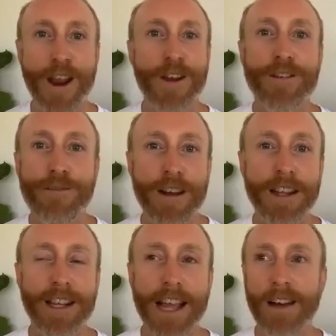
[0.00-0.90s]
They were
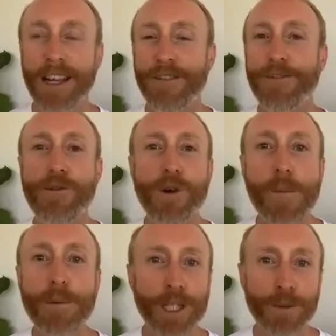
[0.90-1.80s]
freaking out and full
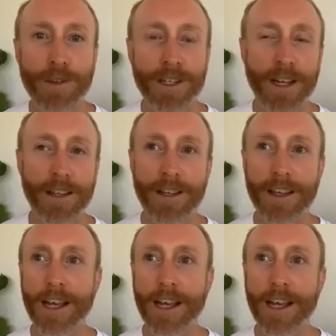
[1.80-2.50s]
competition with each other.